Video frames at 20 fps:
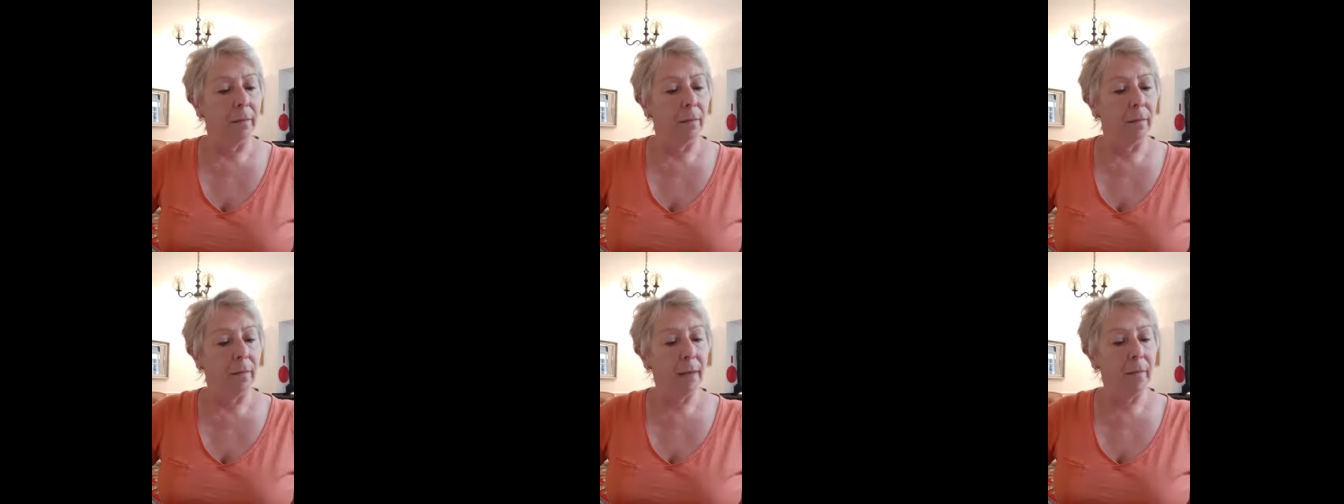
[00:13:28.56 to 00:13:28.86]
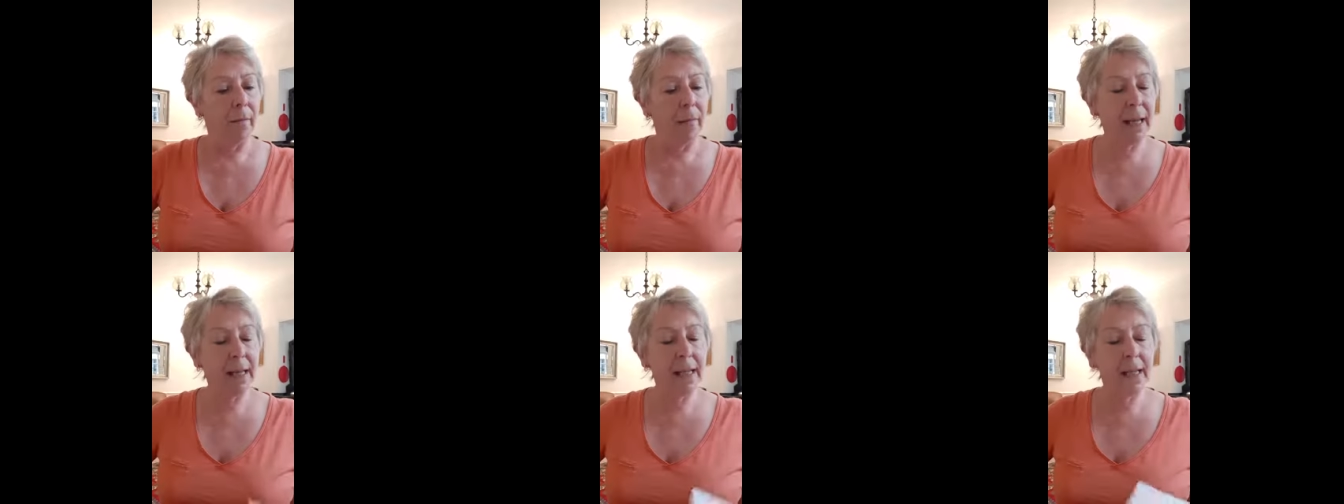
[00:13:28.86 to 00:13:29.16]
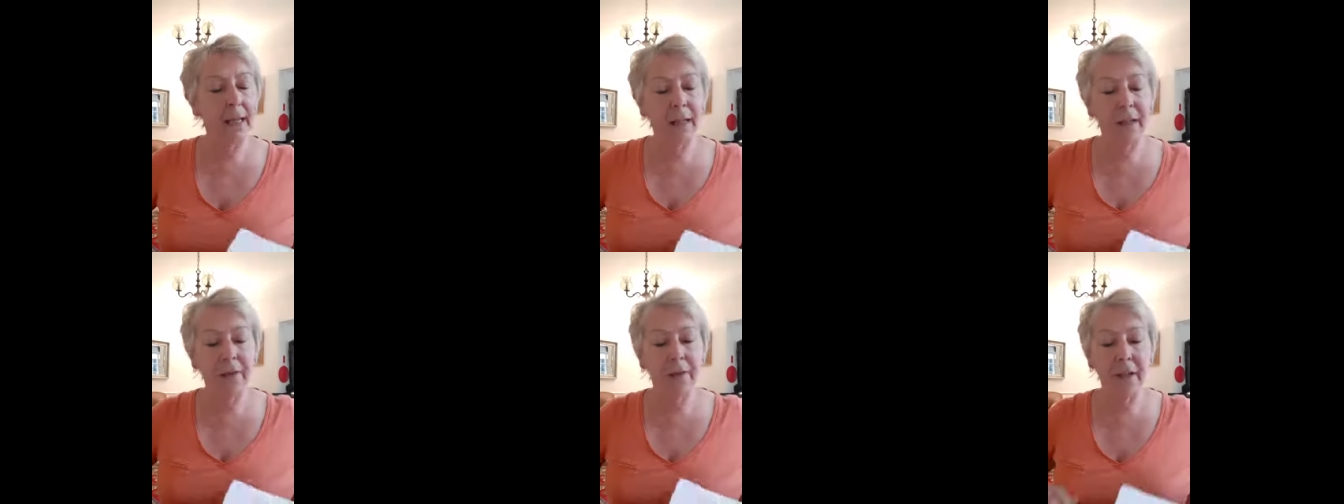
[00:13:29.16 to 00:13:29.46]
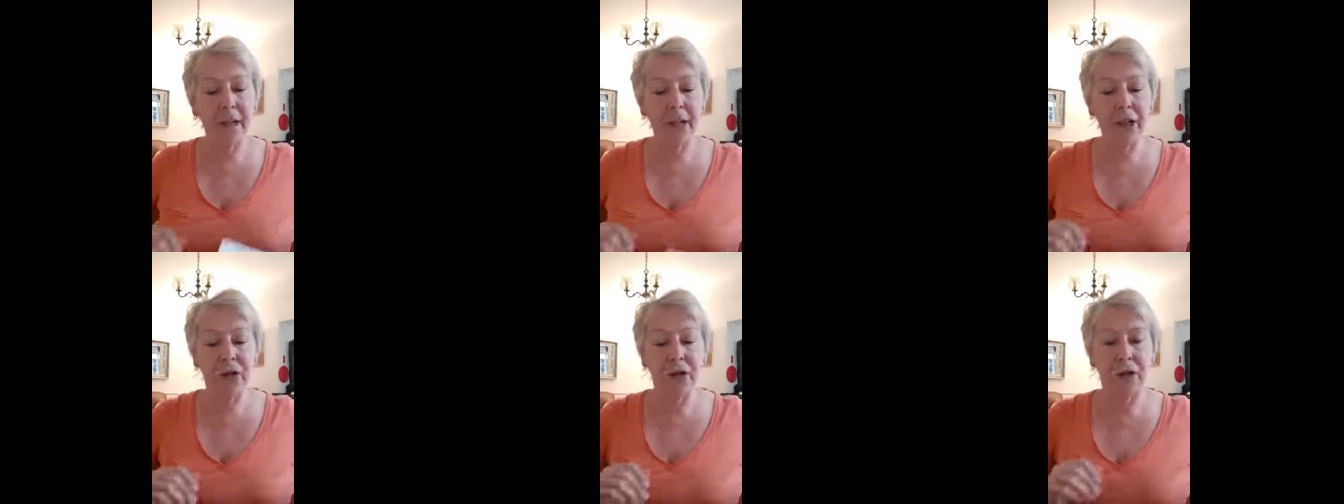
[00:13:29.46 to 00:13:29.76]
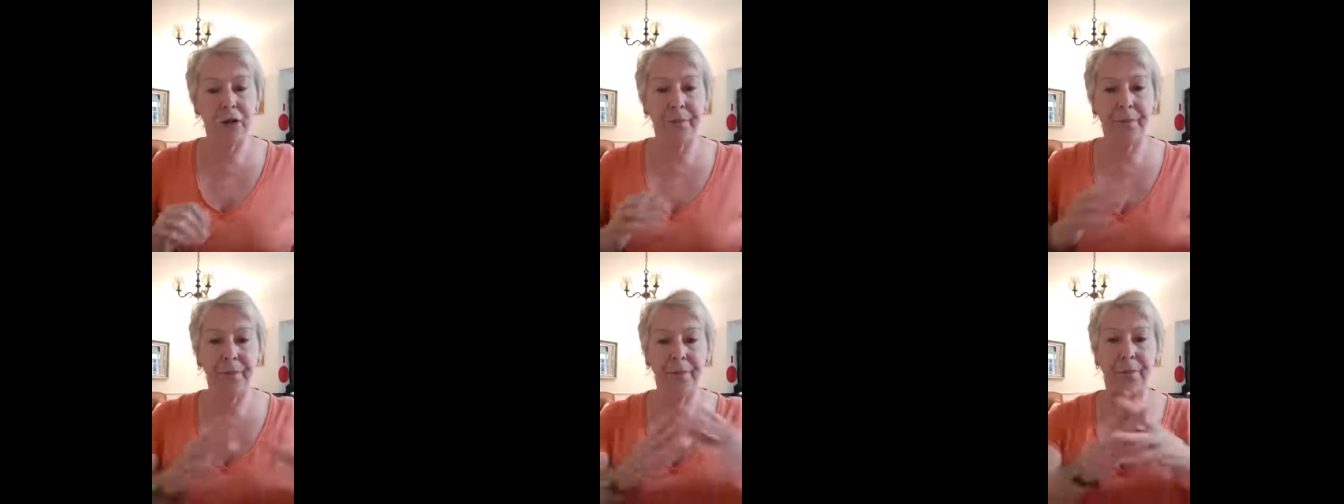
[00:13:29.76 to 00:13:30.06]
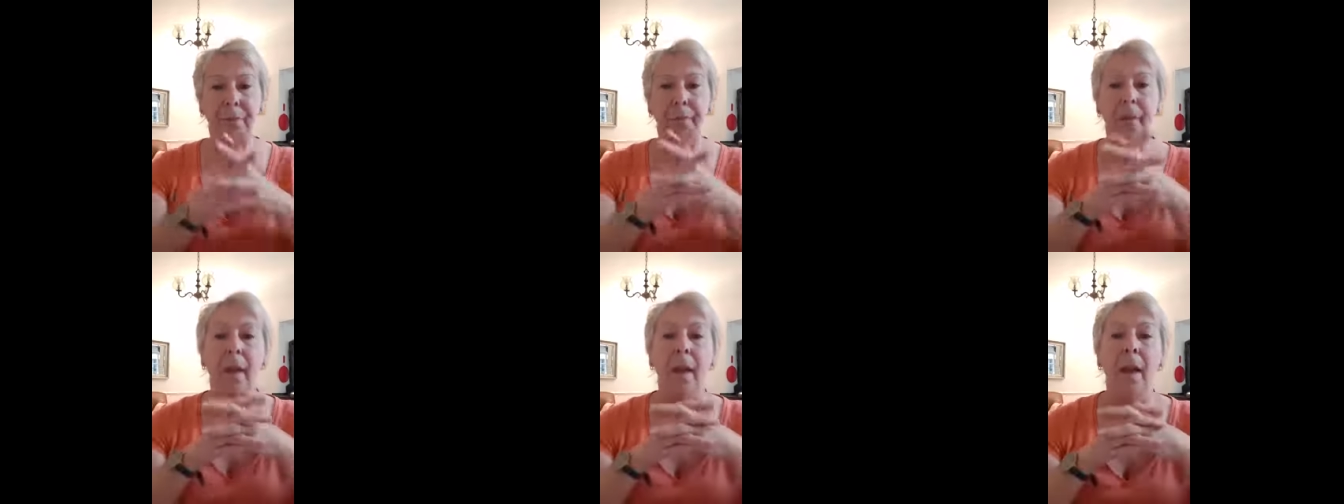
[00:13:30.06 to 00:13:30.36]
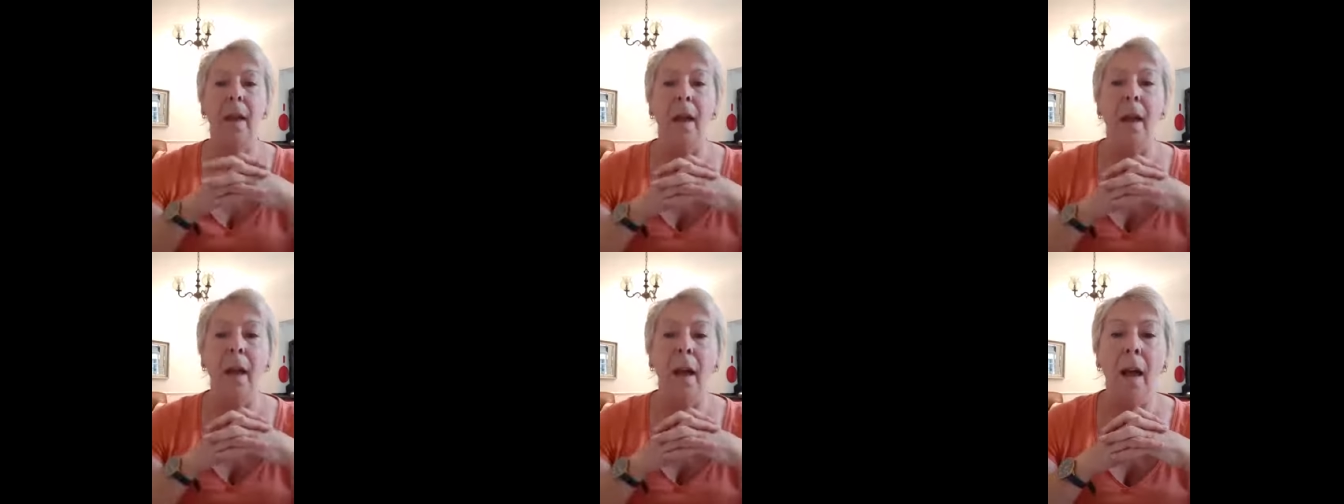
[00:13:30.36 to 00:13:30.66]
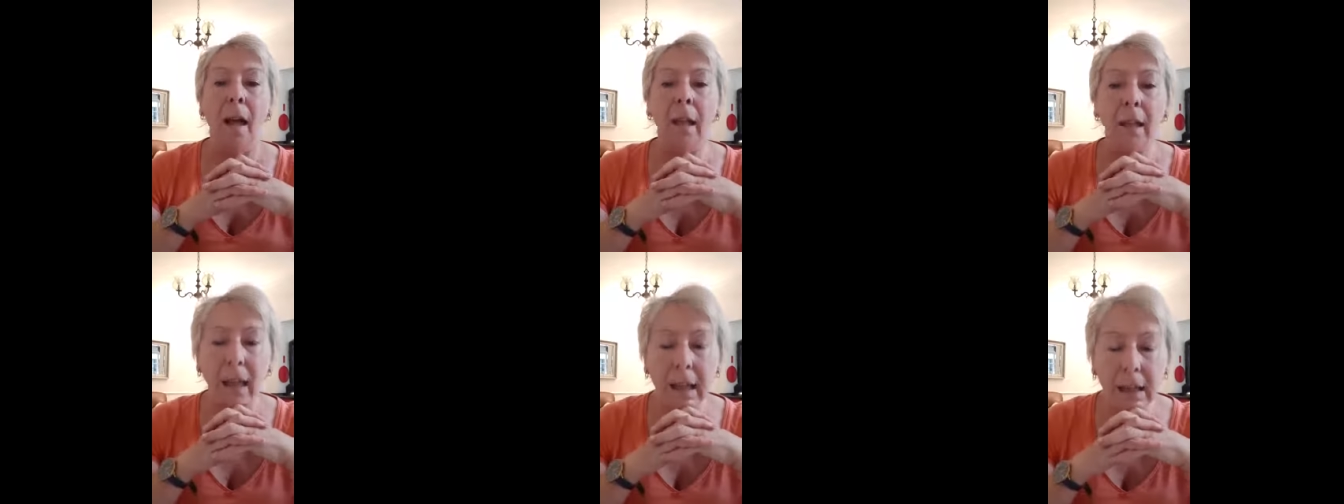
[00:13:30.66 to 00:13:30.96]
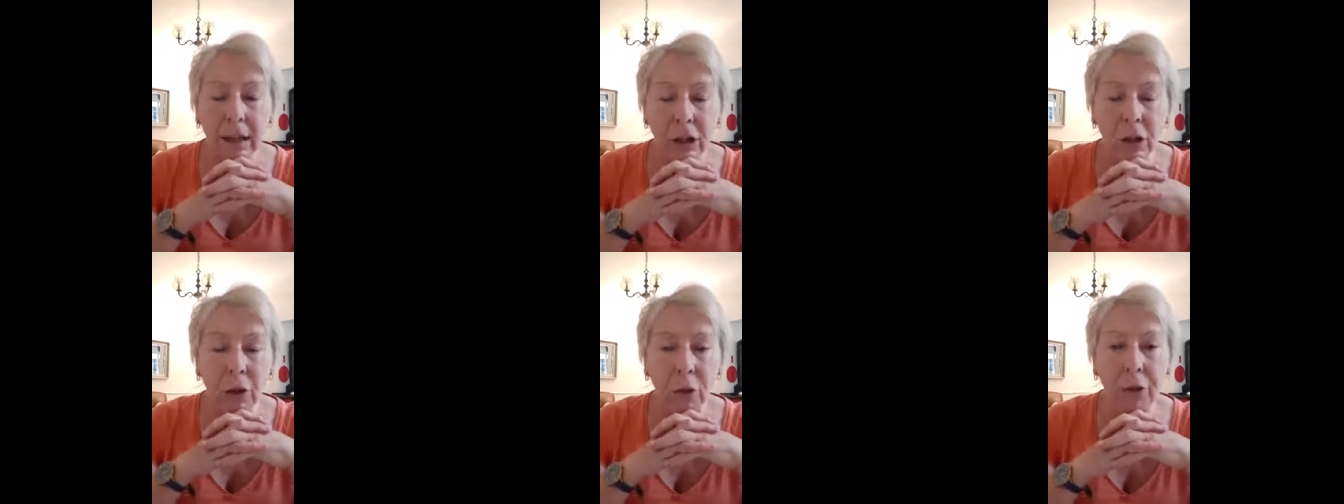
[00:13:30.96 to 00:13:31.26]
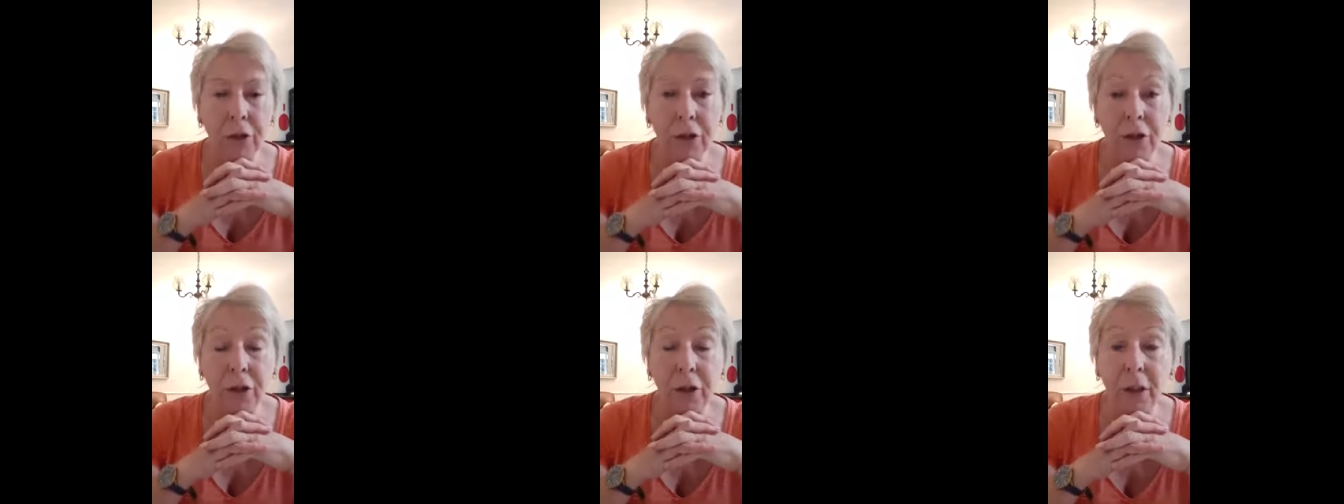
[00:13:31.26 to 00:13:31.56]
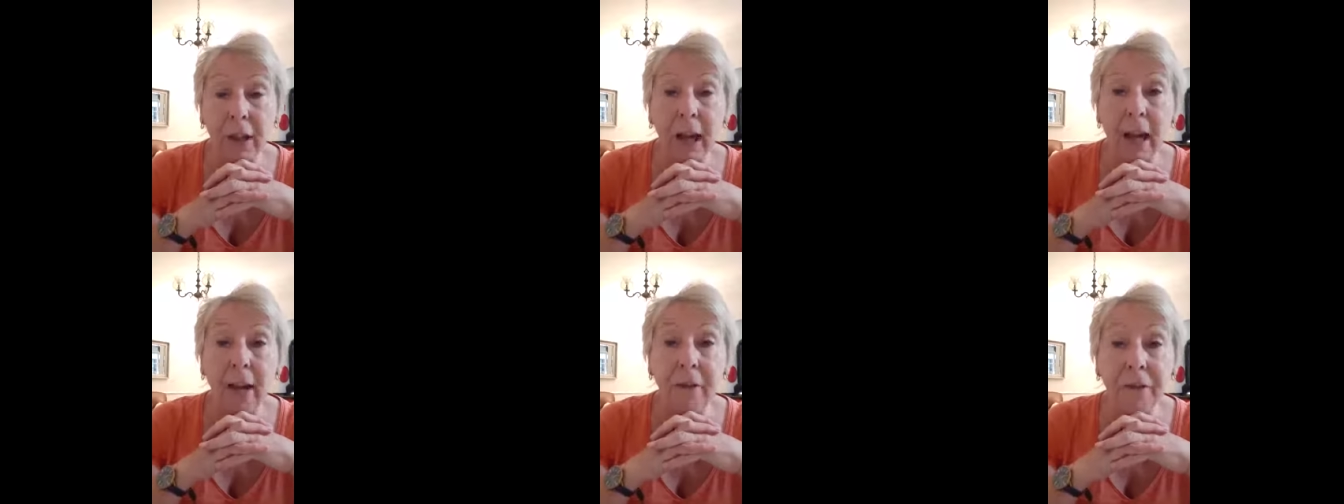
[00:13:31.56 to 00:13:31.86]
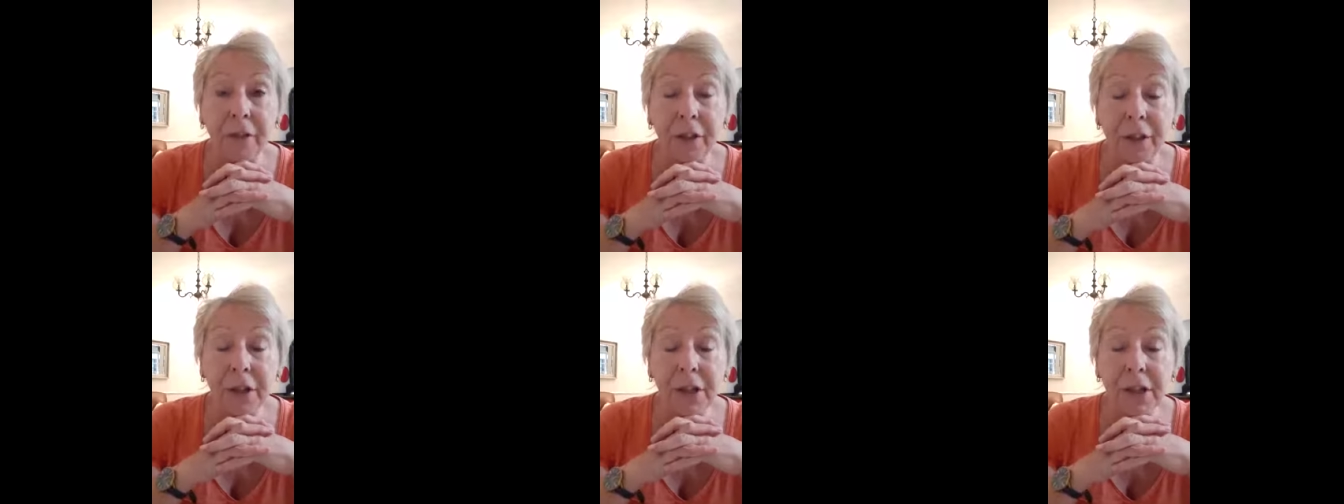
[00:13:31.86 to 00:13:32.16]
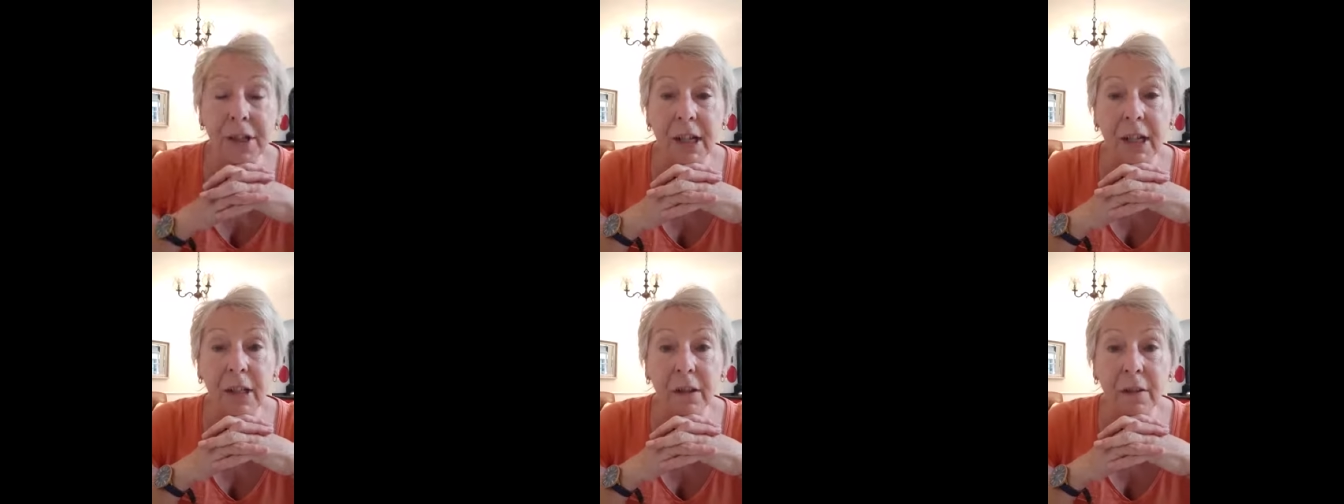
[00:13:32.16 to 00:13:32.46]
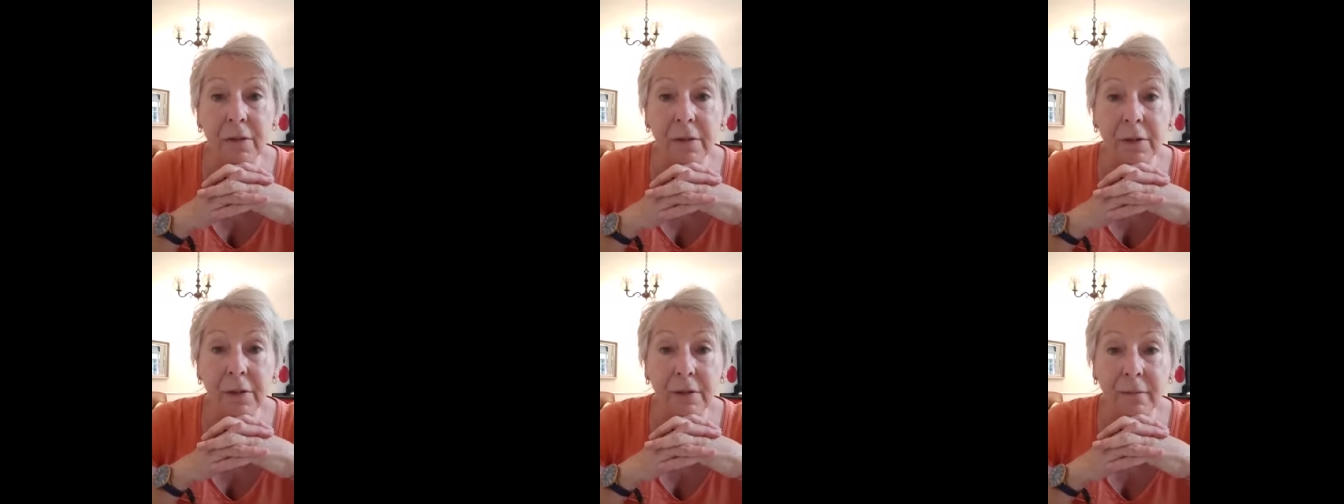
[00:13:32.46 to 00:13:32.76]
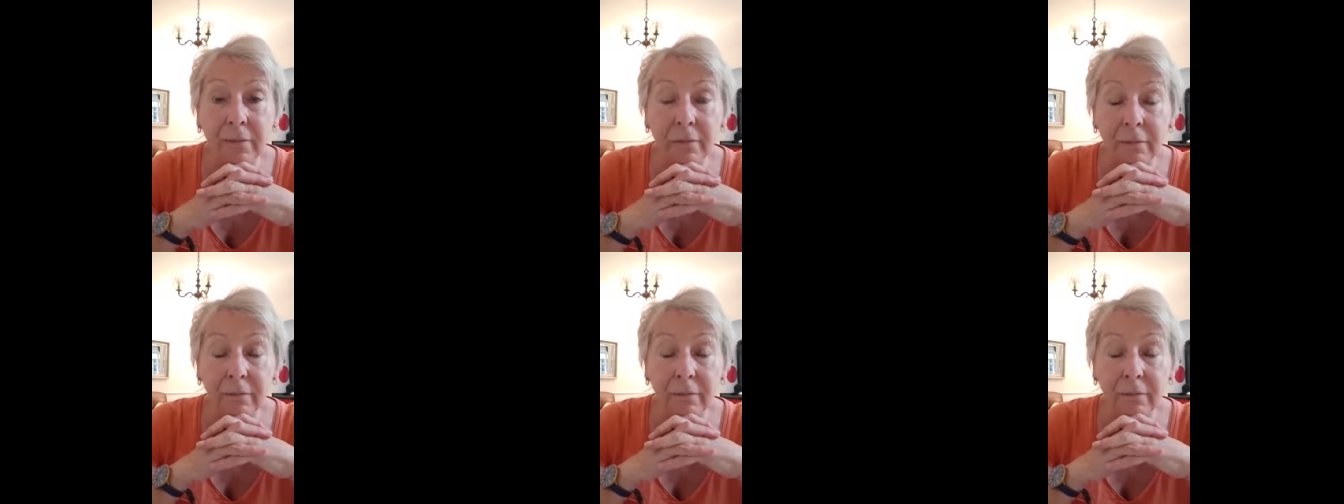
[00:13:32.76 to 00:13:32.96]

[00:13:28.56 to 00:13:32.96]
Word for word: I'm basically finished. I'd like you all to look after yourselves.